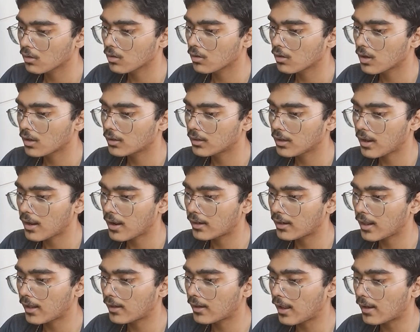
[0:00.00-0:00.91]
And
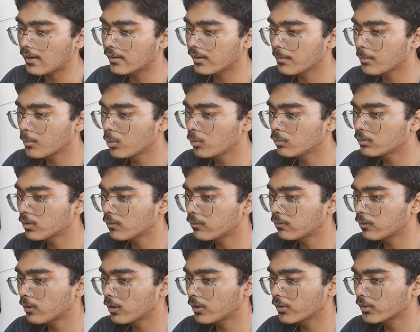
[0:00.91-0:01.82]
I'll remove the
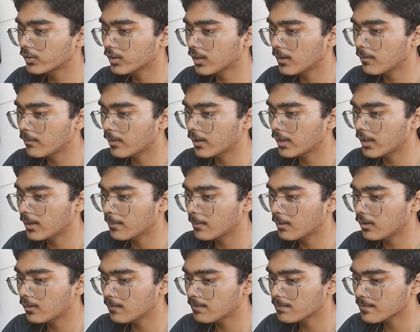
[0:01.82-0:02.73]
first name
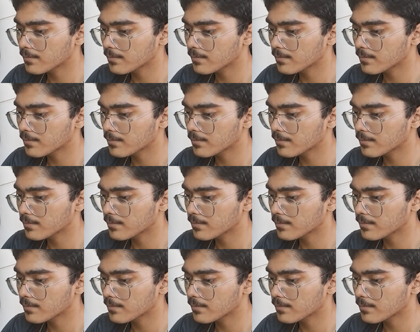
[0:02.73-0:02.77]
variable.